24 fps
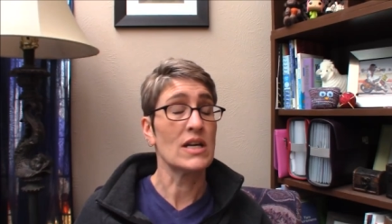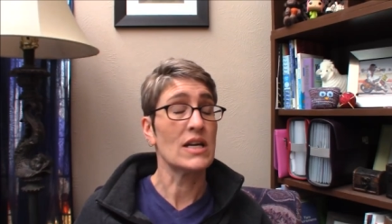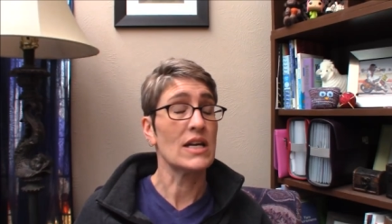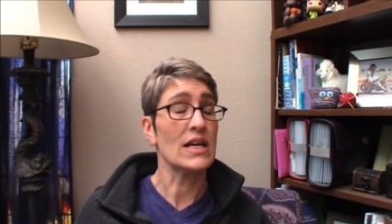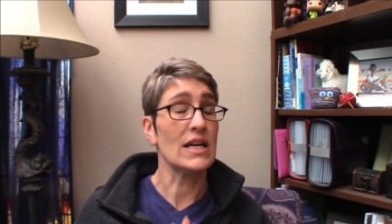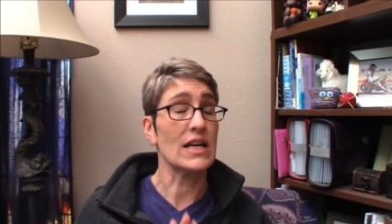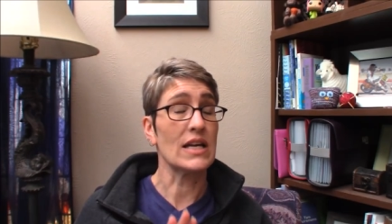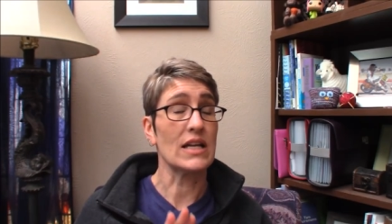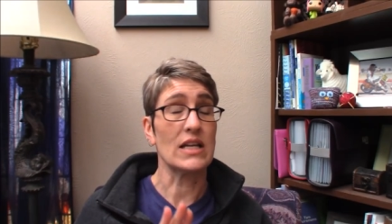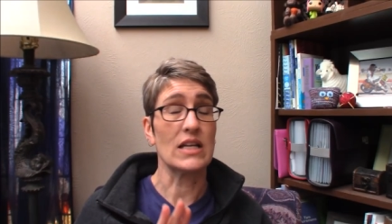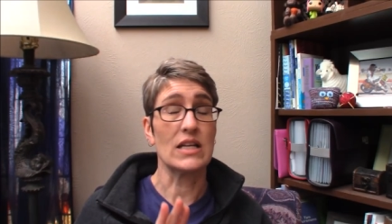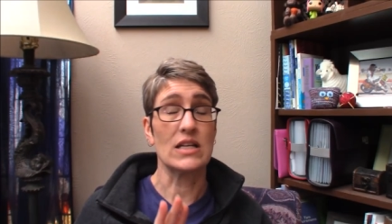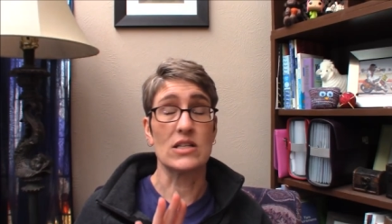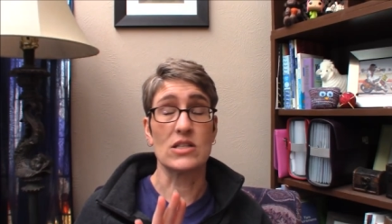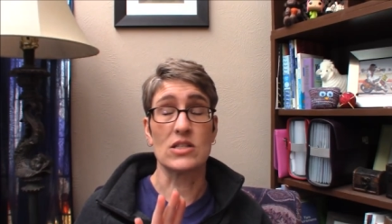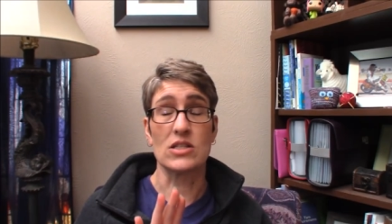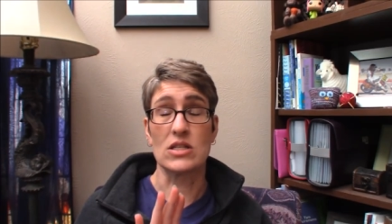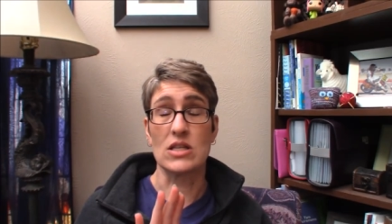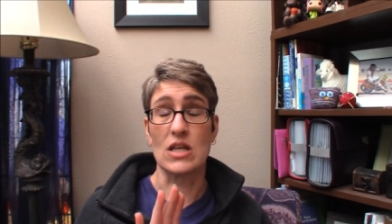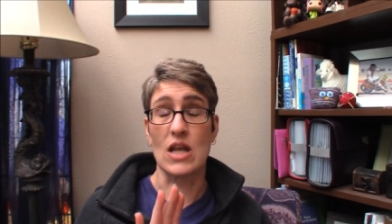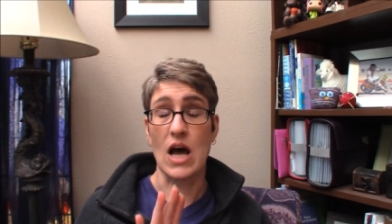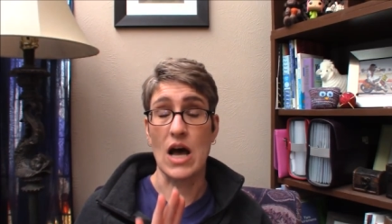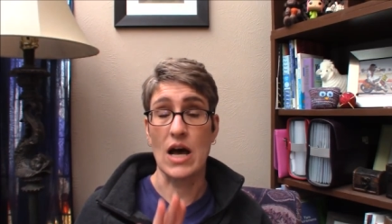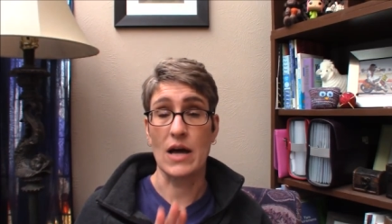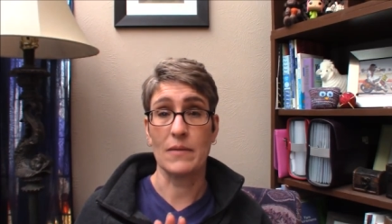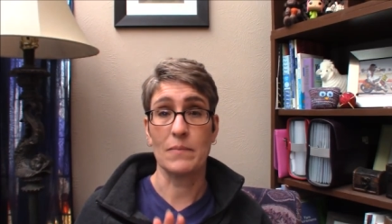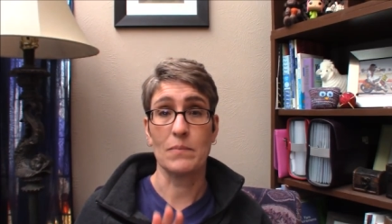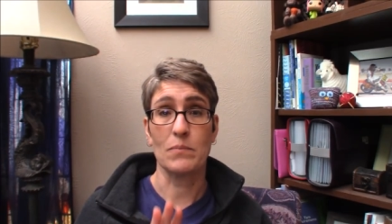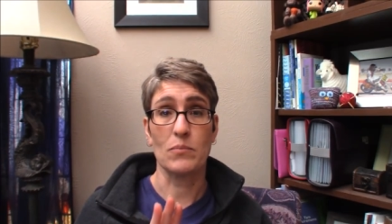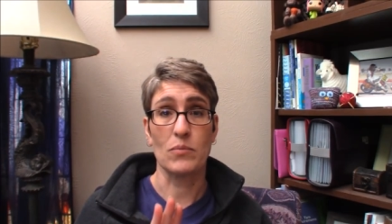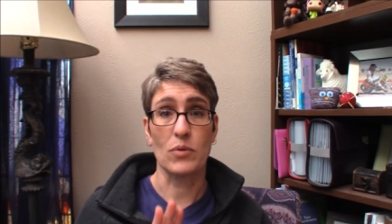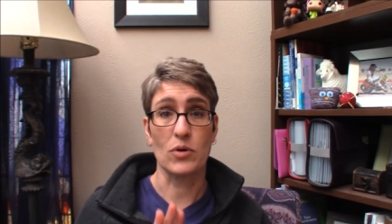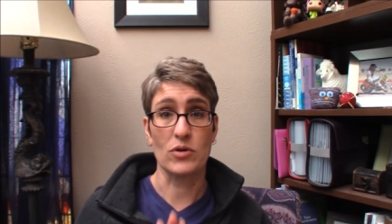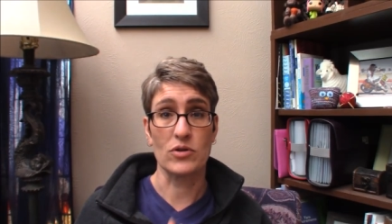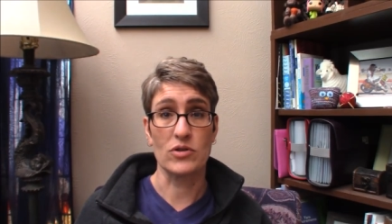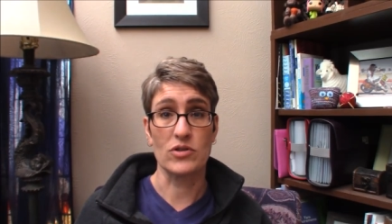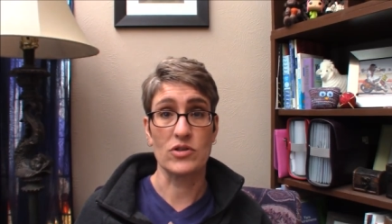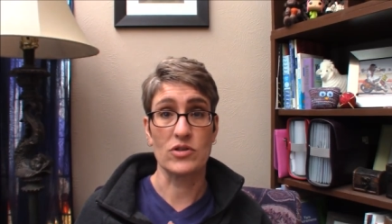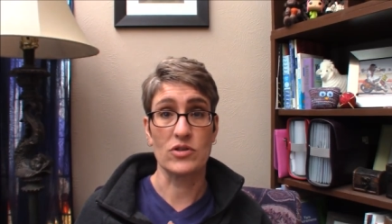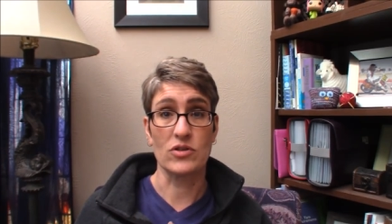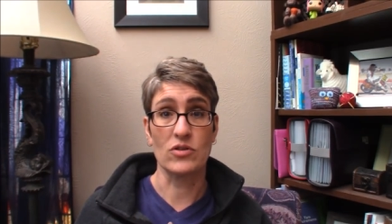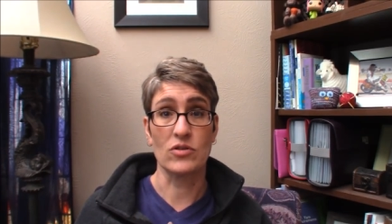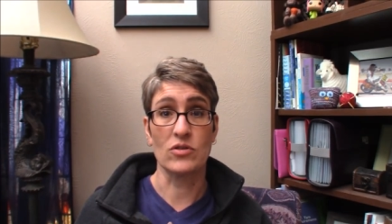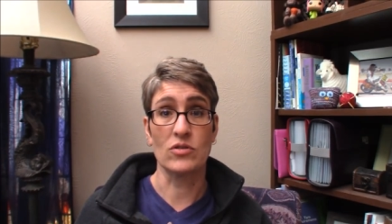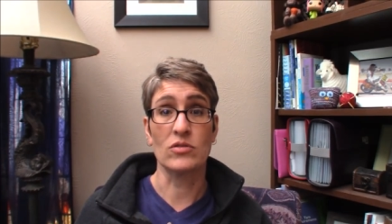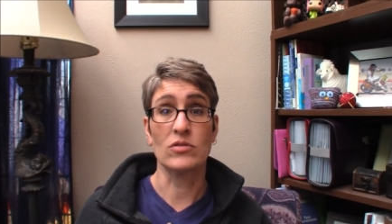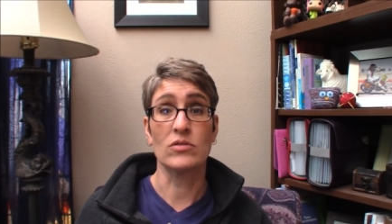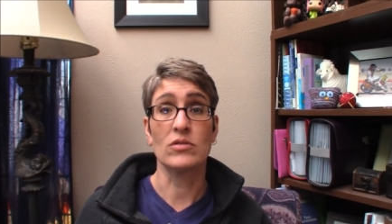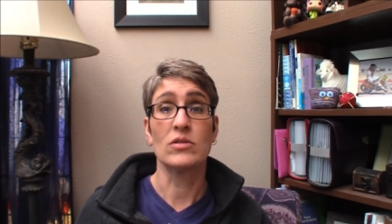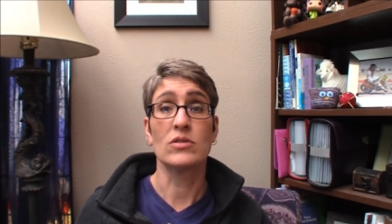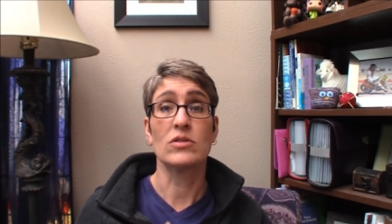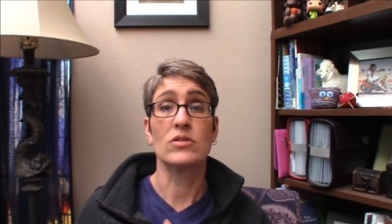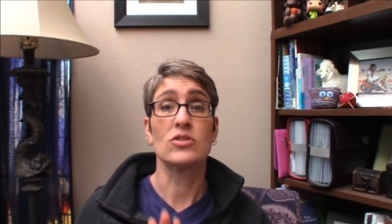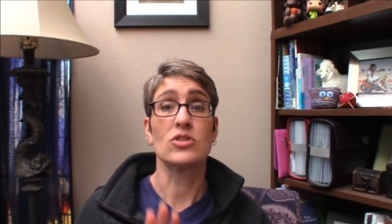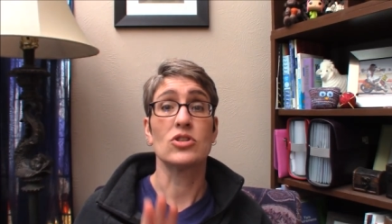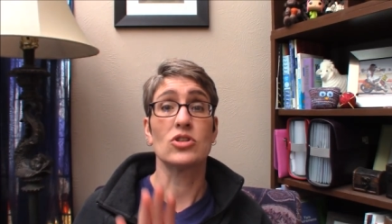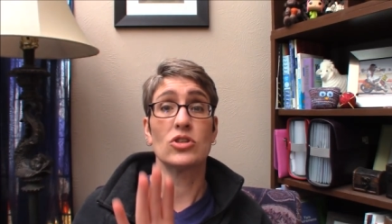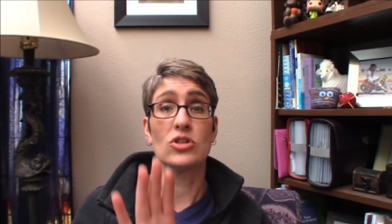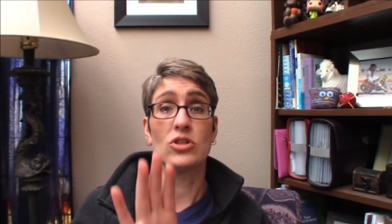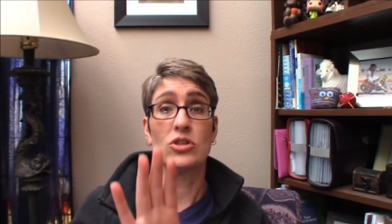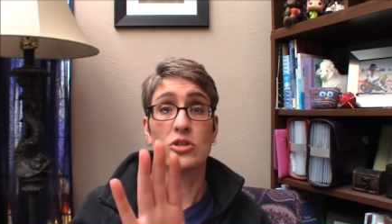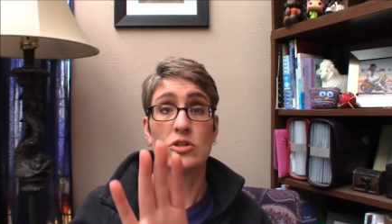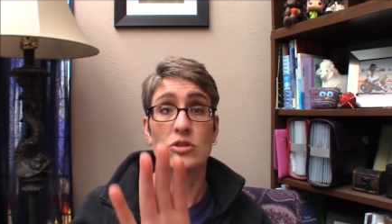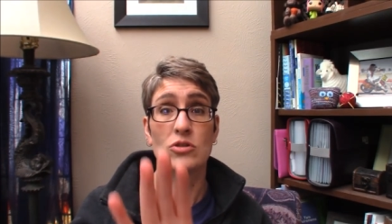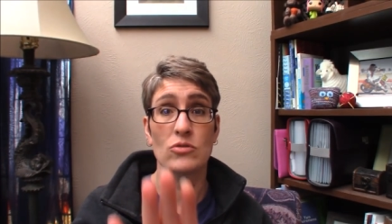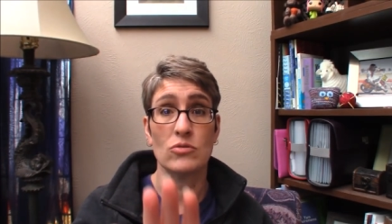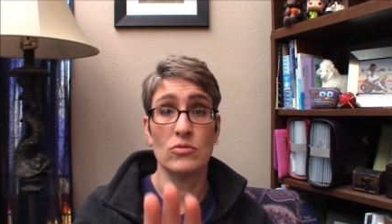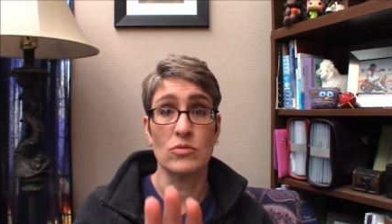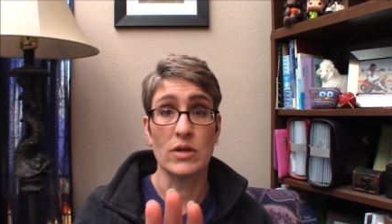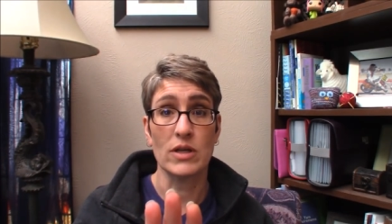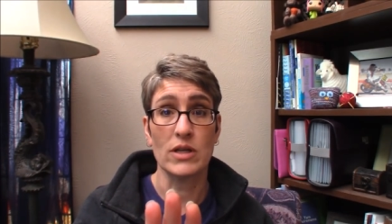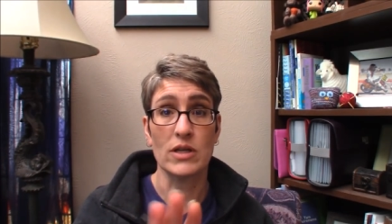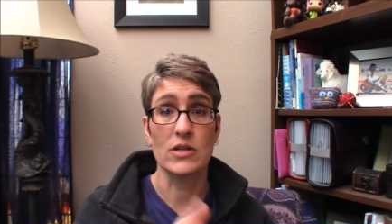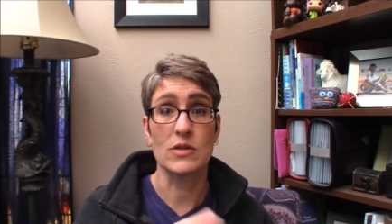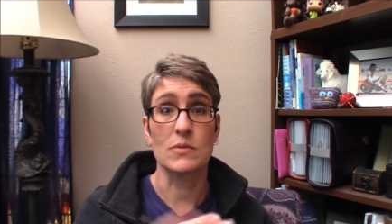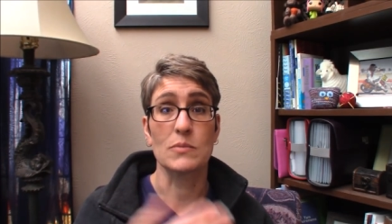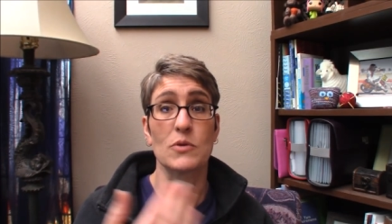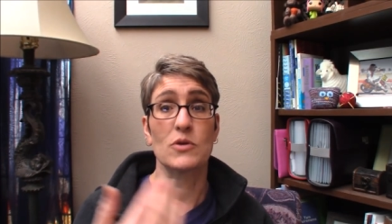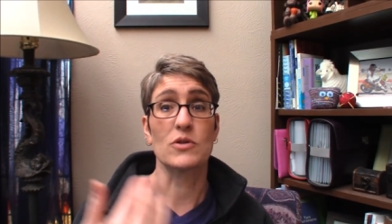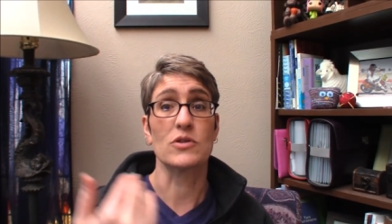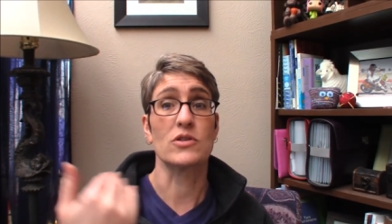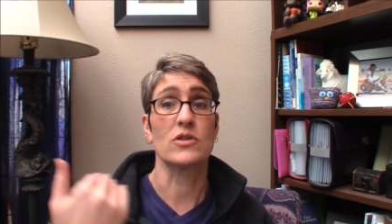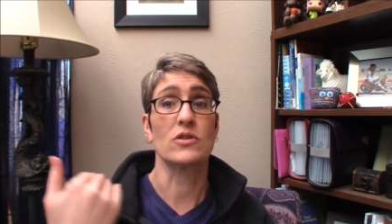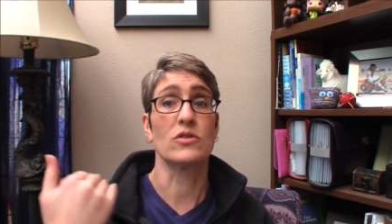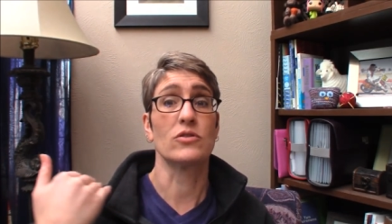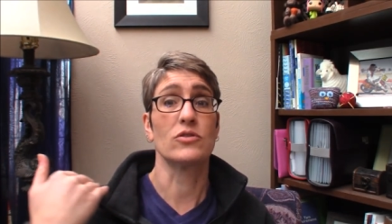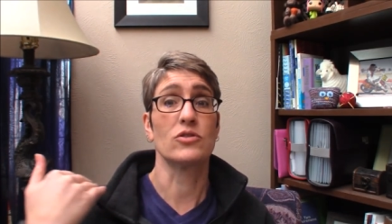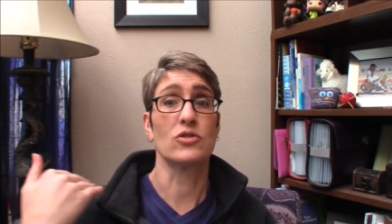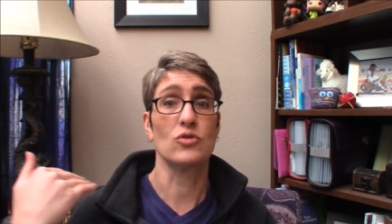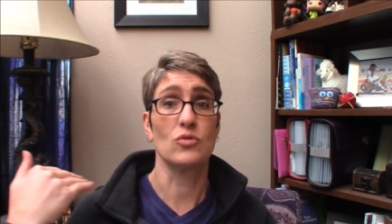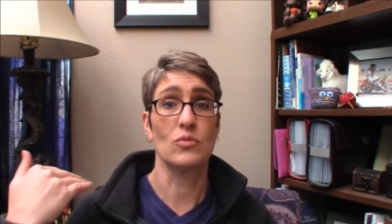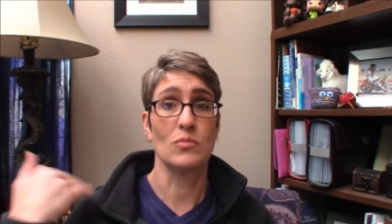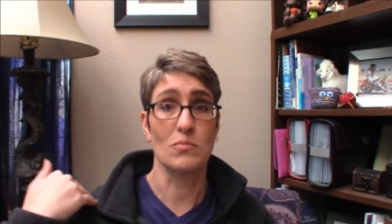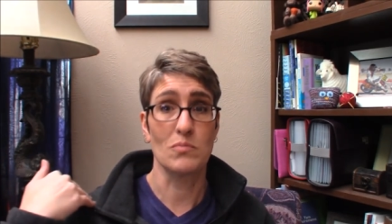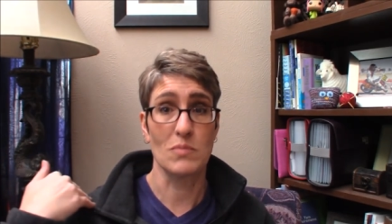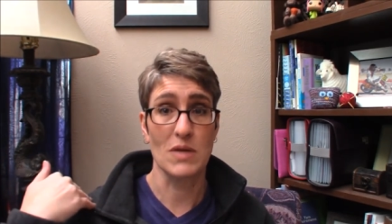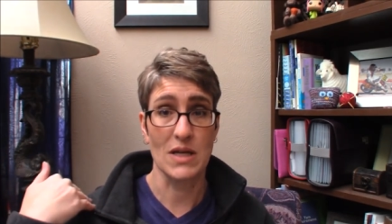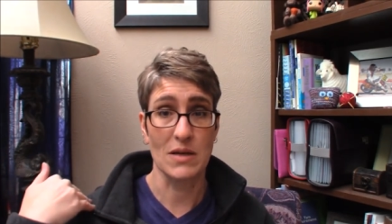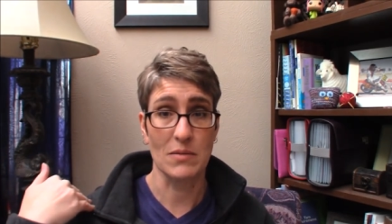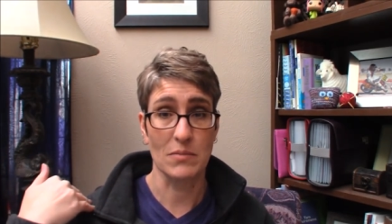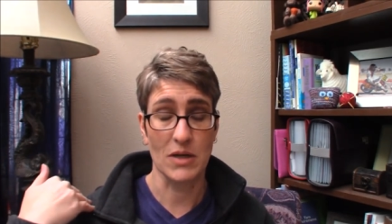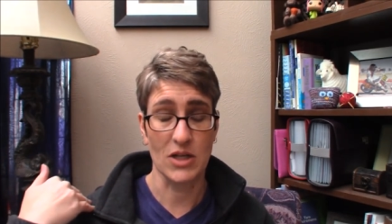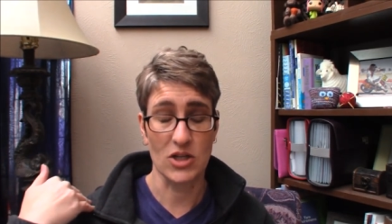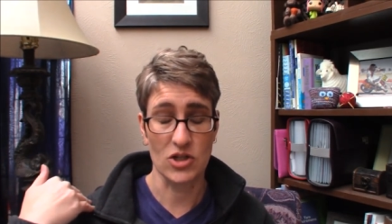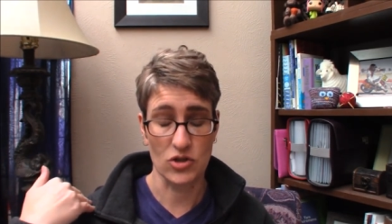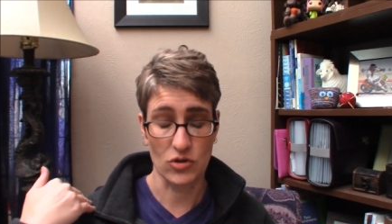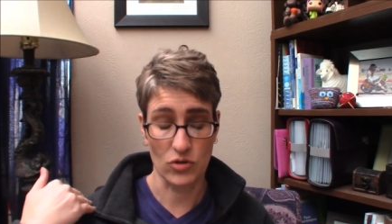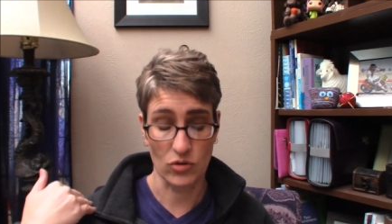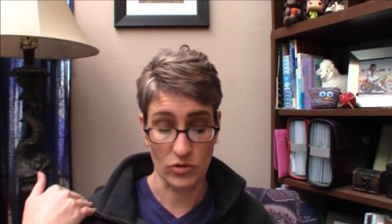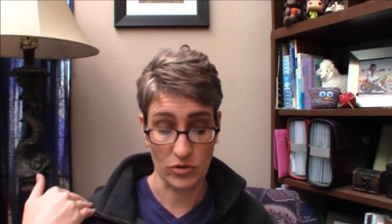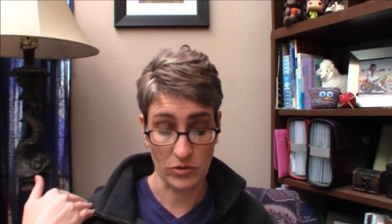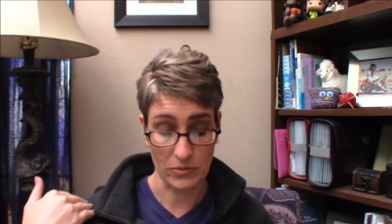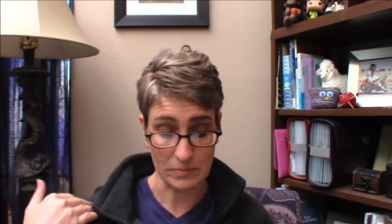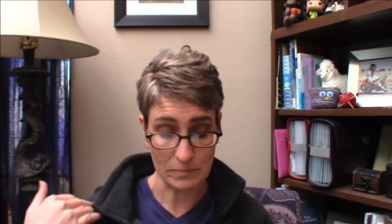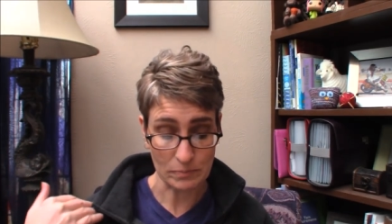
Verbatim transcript: It is not personal to you. It is personal to me and my shoulder.